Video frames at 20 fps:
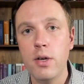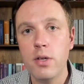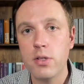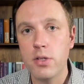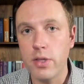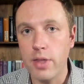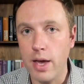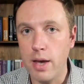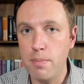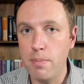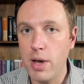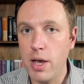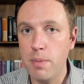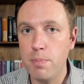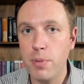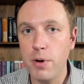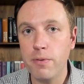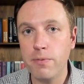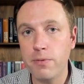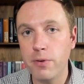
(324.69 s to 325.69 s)
So they may
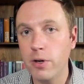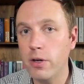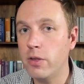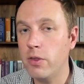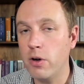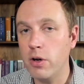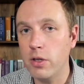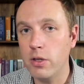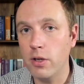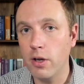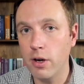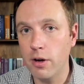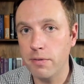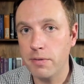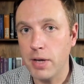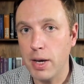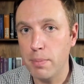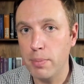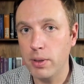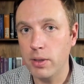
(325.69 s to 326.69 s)
prefer the return
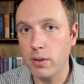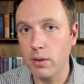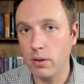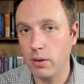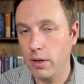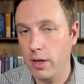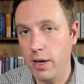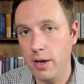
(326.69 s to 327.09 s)
of capital